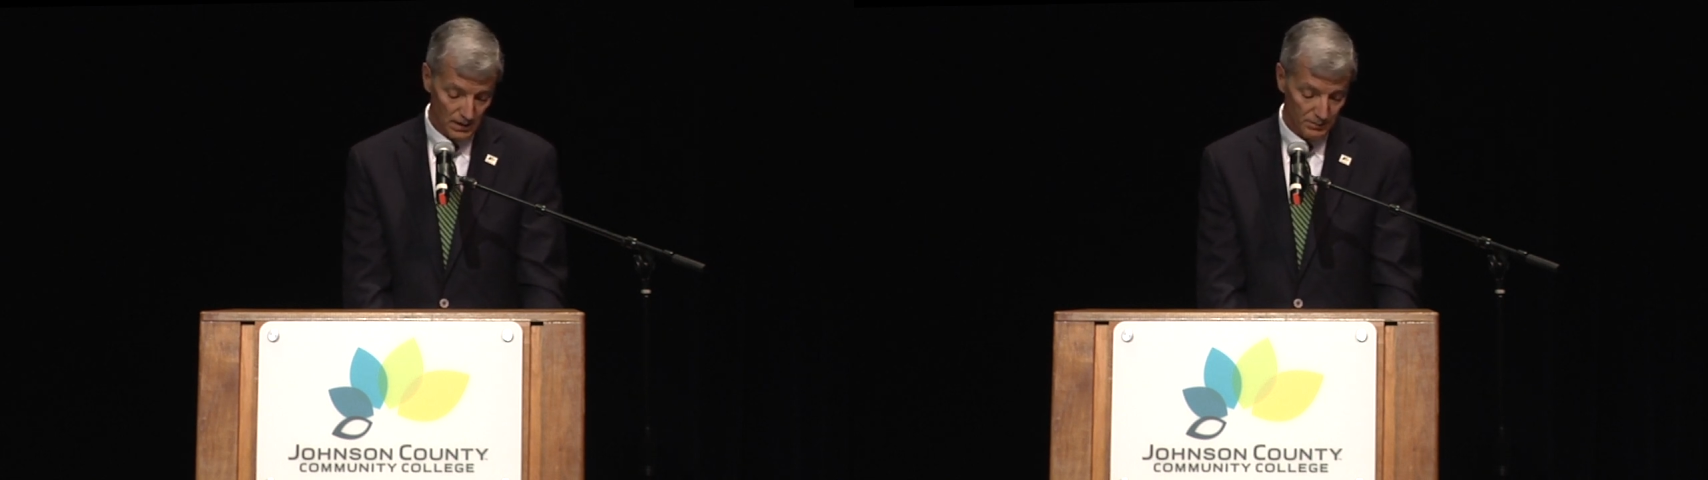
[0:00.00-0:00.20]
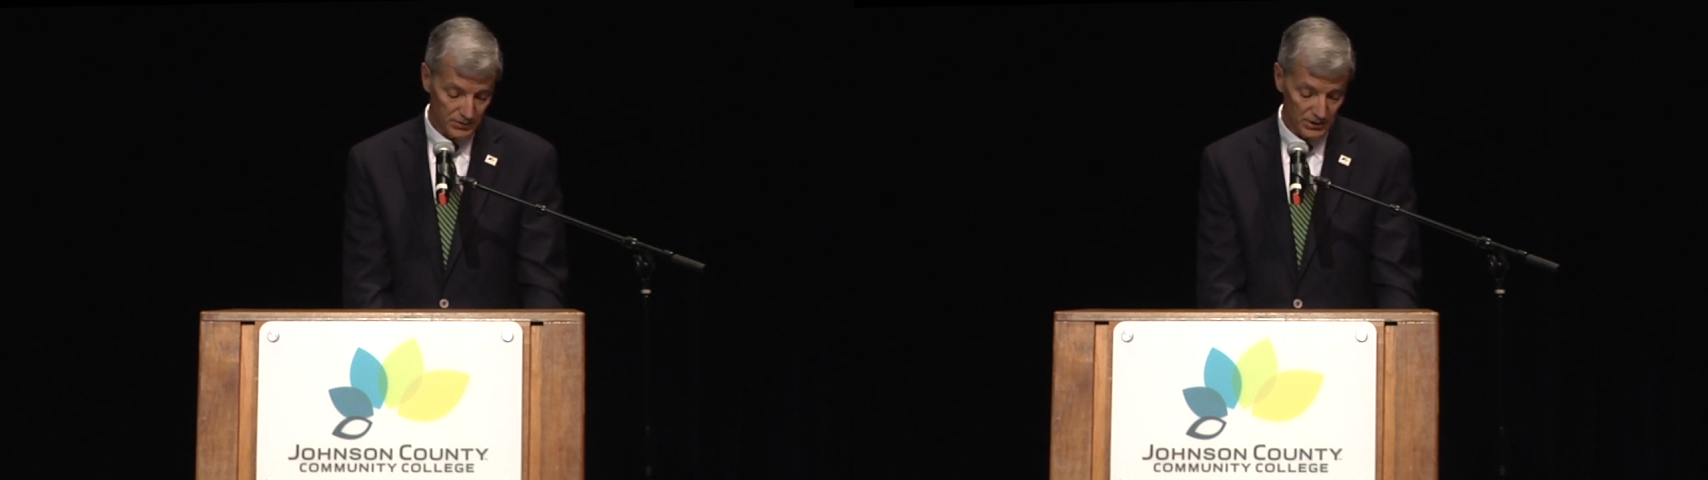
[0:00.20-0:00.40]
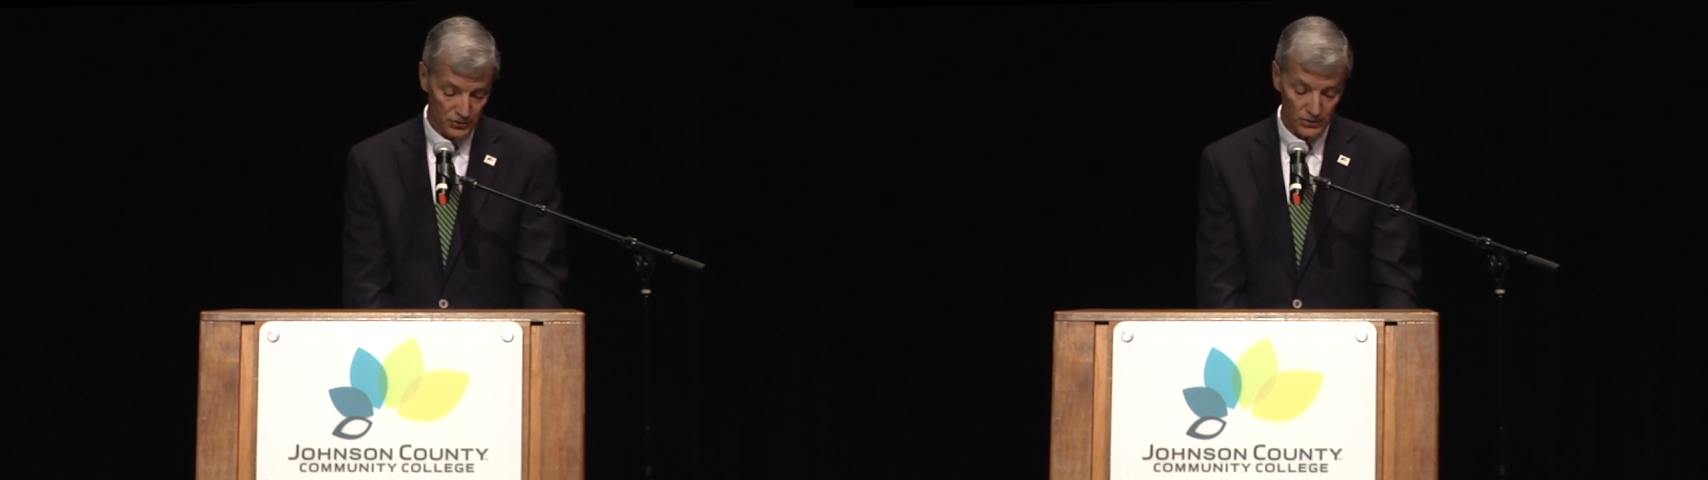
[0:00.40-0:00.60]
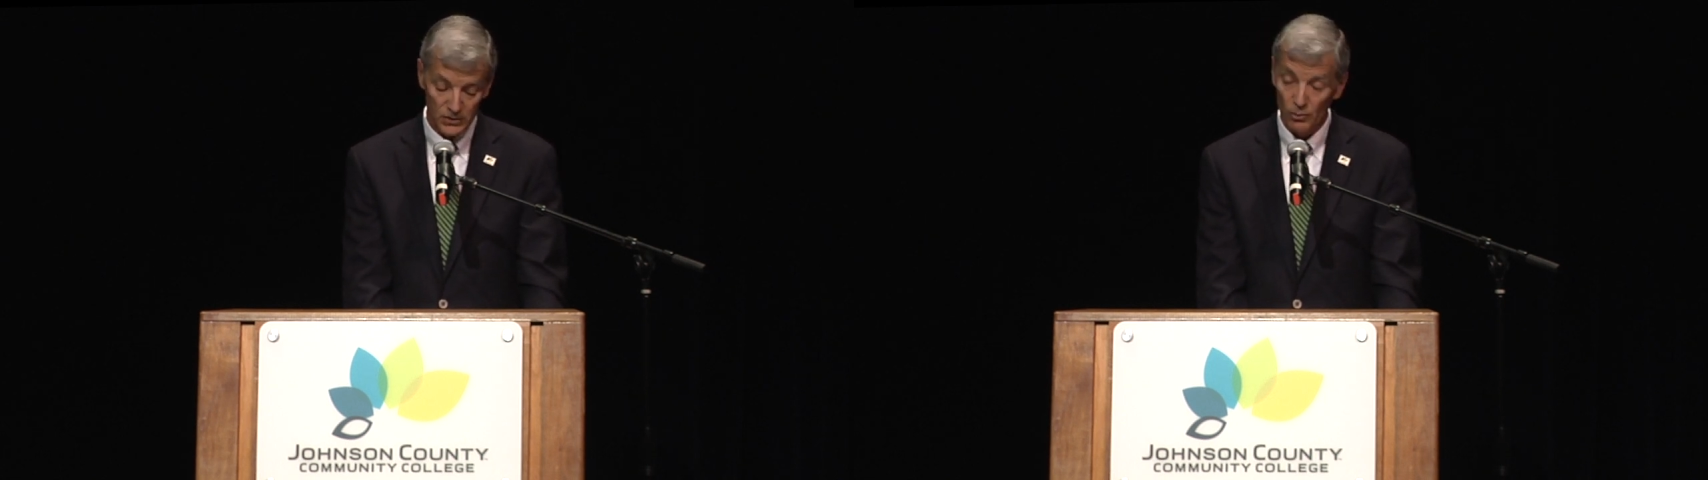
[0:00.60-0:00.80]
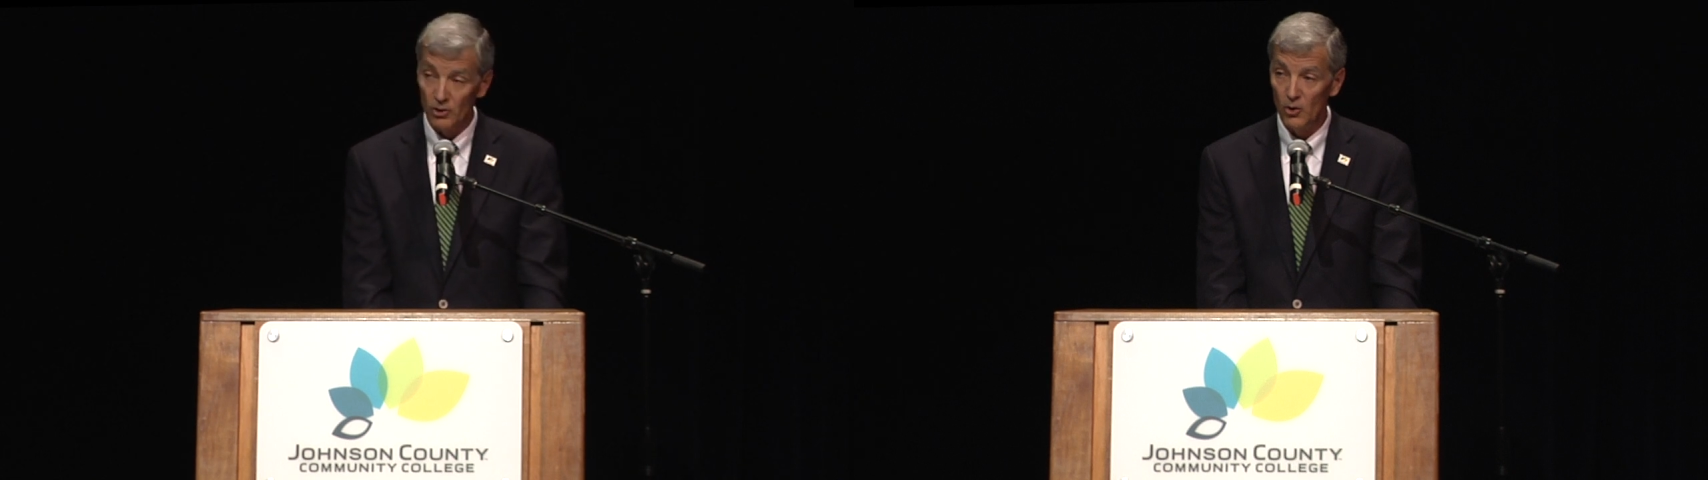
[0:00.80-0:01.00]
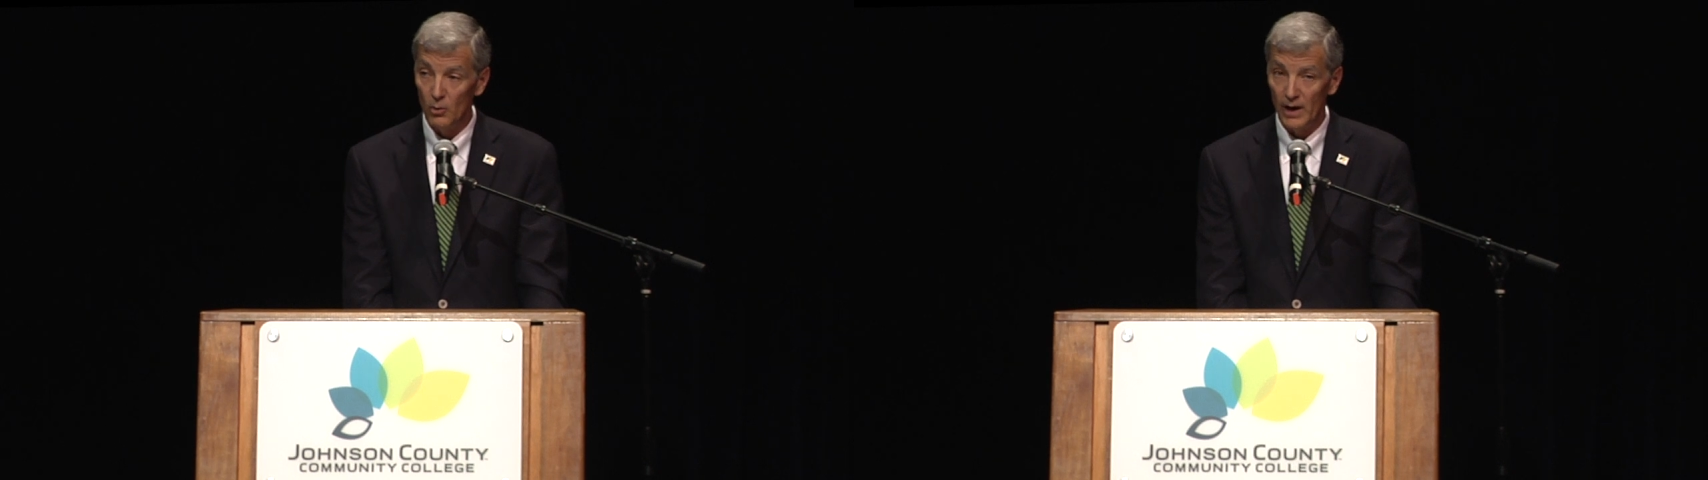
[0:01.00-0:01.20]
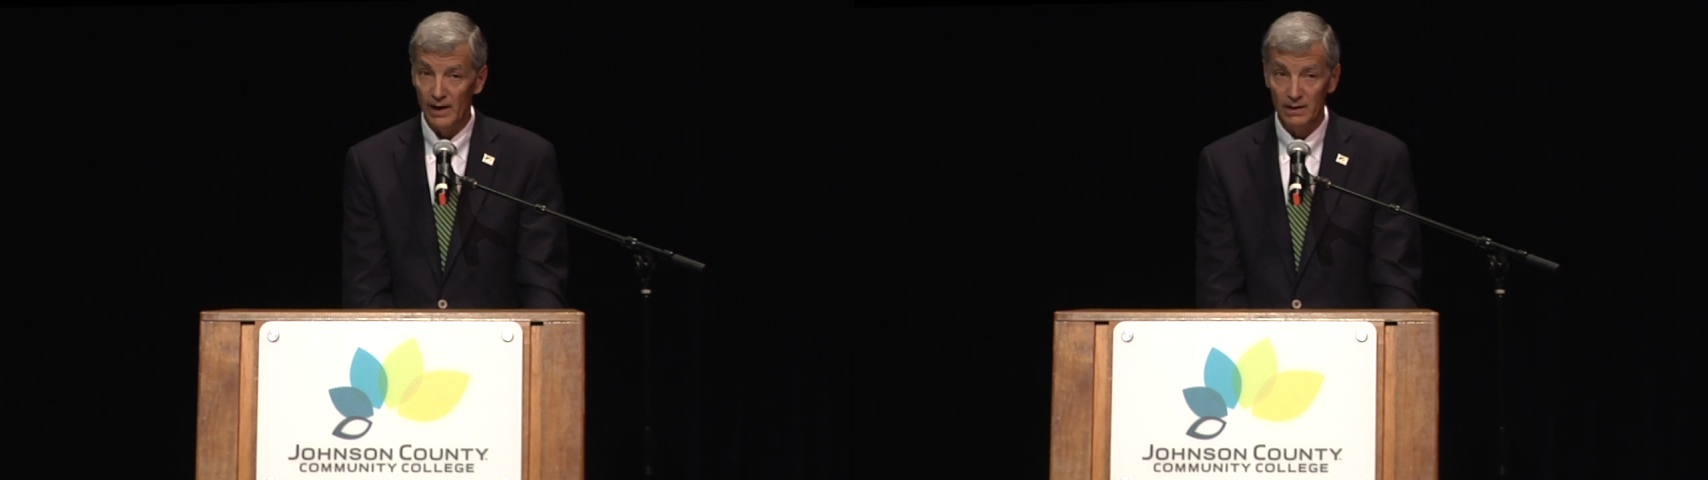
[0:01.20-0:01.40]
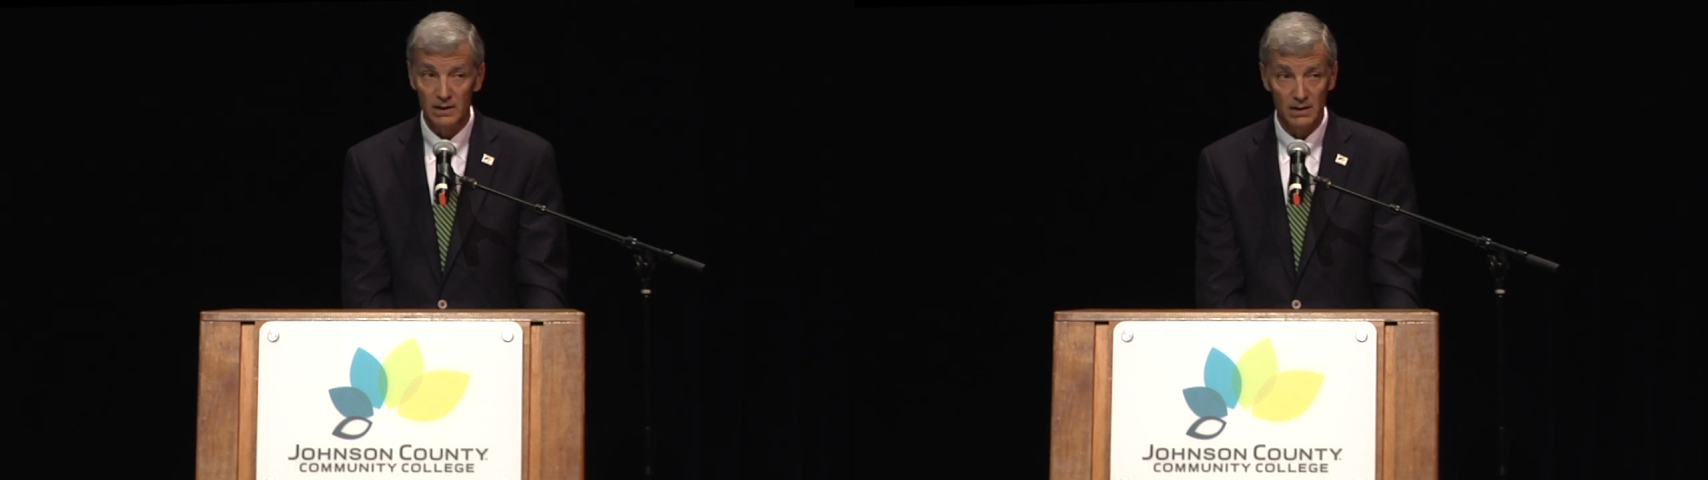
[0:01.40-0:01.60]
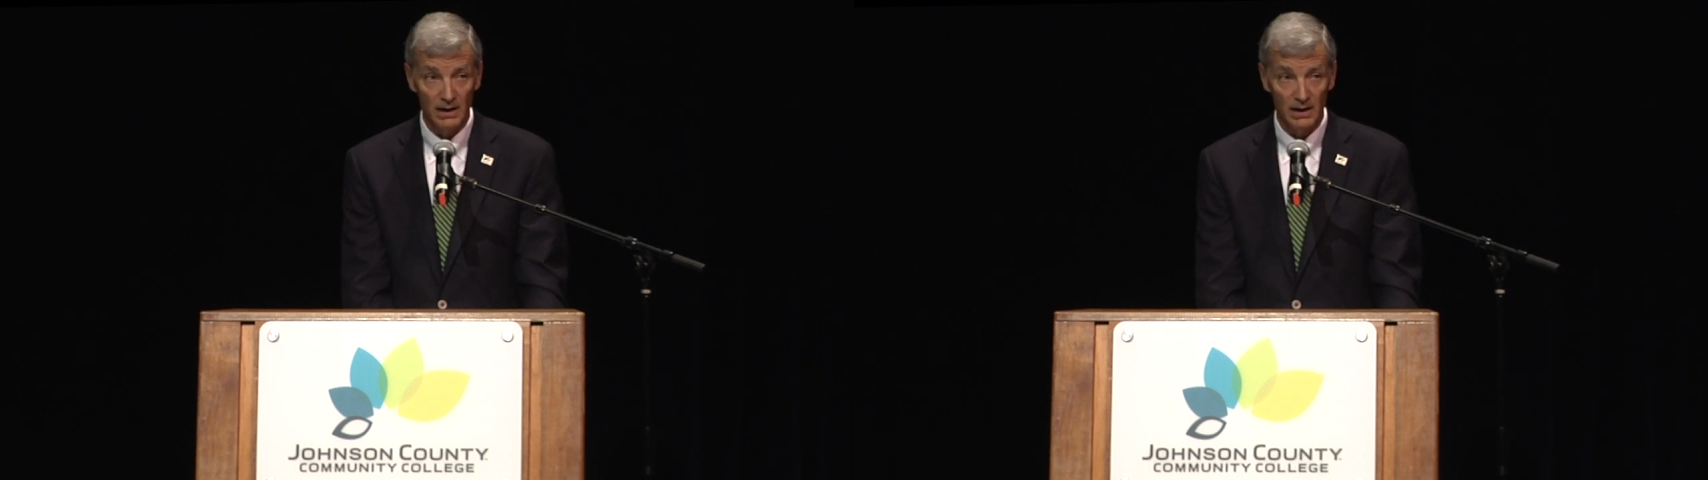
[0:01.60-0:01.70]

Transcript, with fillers: positions will go away,